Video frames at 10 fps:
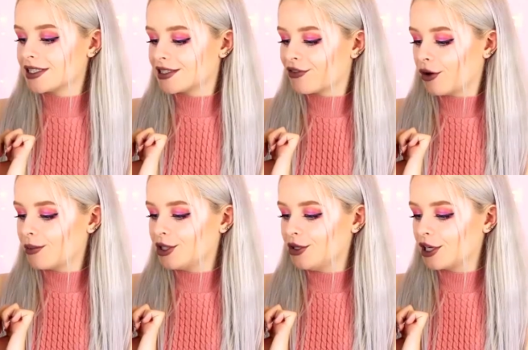This is
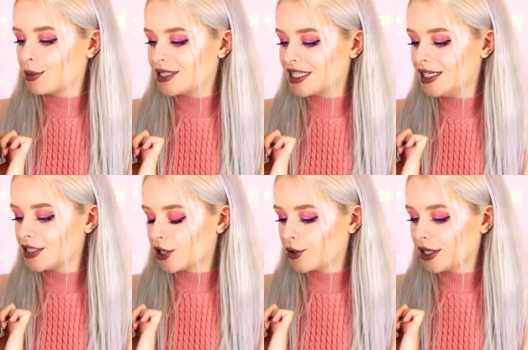from New Look
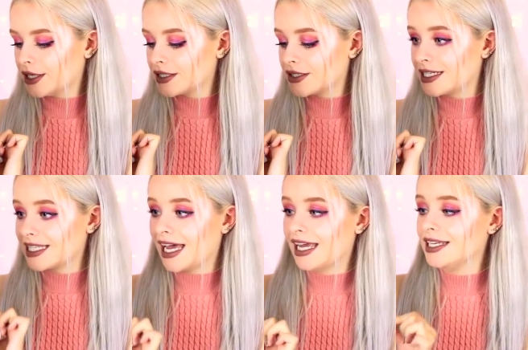Petite. I got it in a
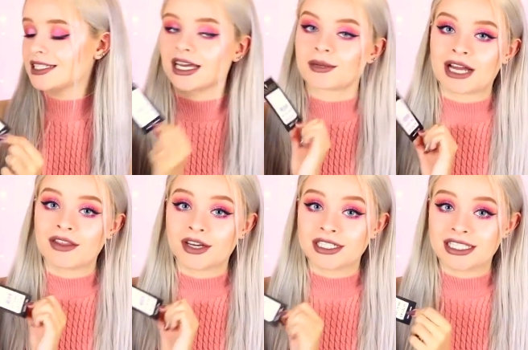size 8, and I'm
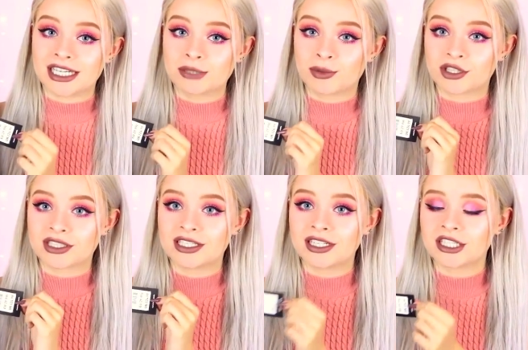glad that I did
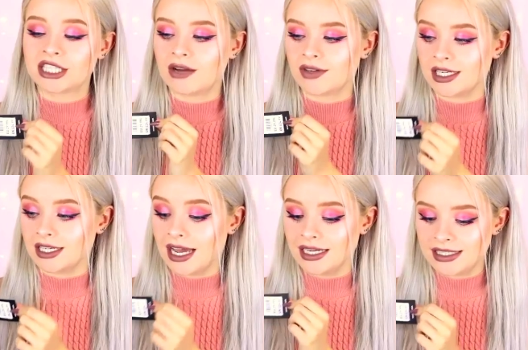because they didn't actually have
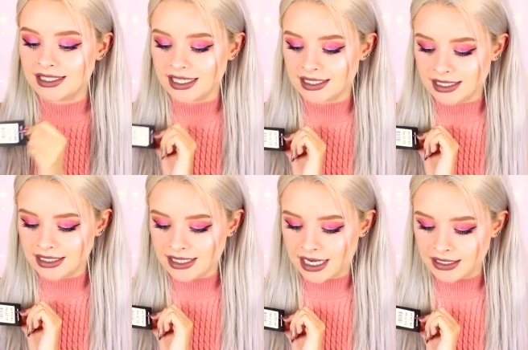any, any
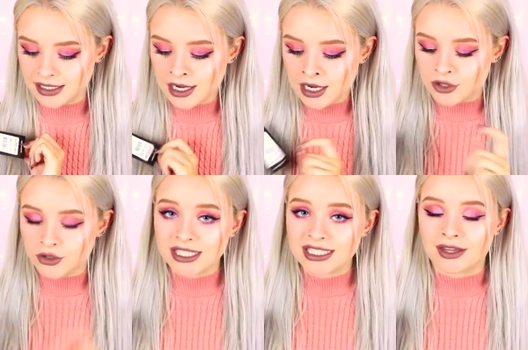6s, and
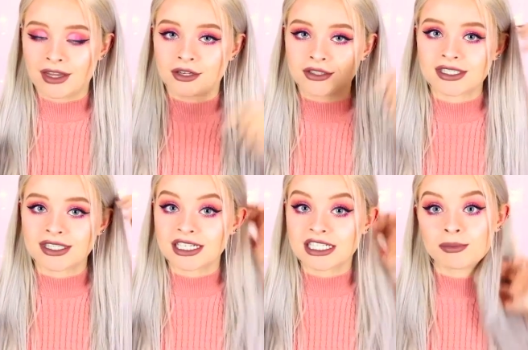the dress down there is a
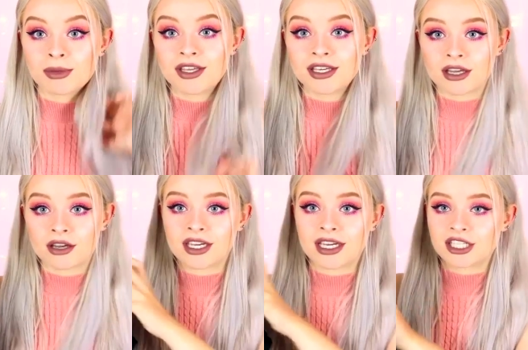6, but this
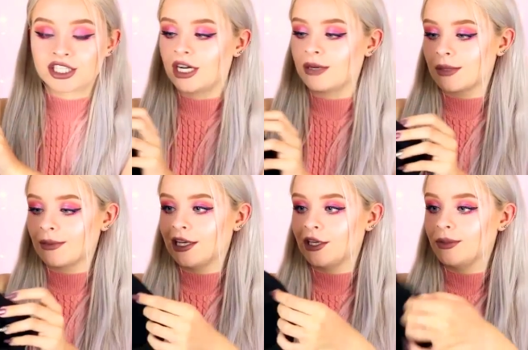I think actually comes
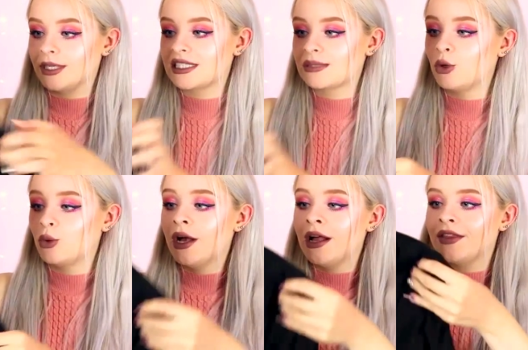up a little bit
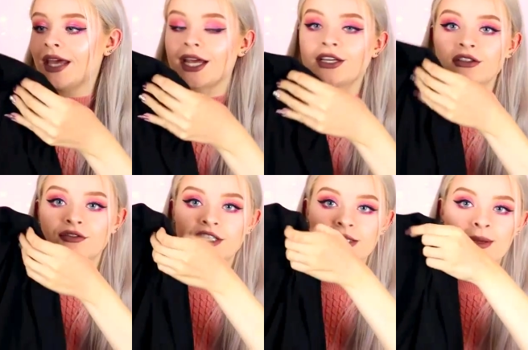small. The 8
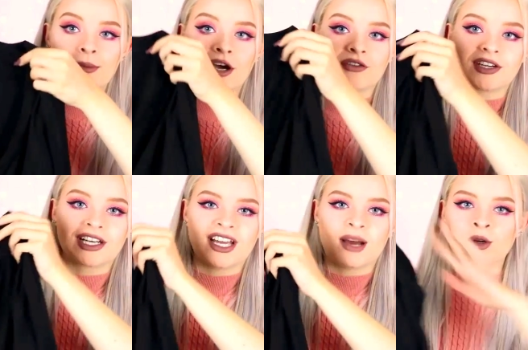fits me
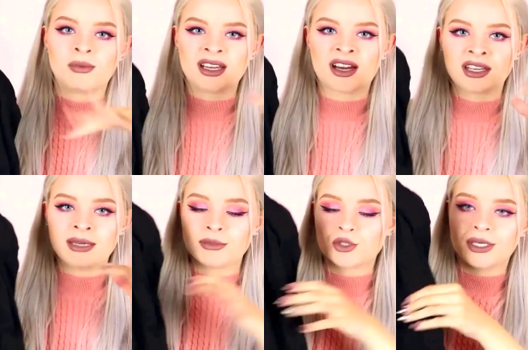perfectly. I'm normally kind of
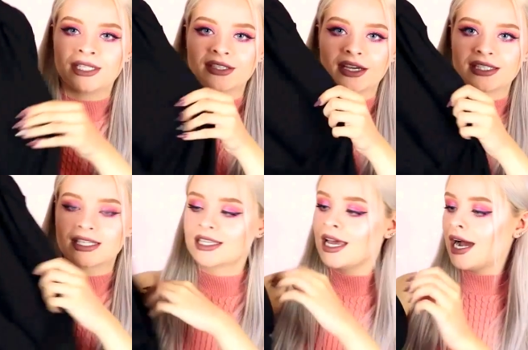in between sizes.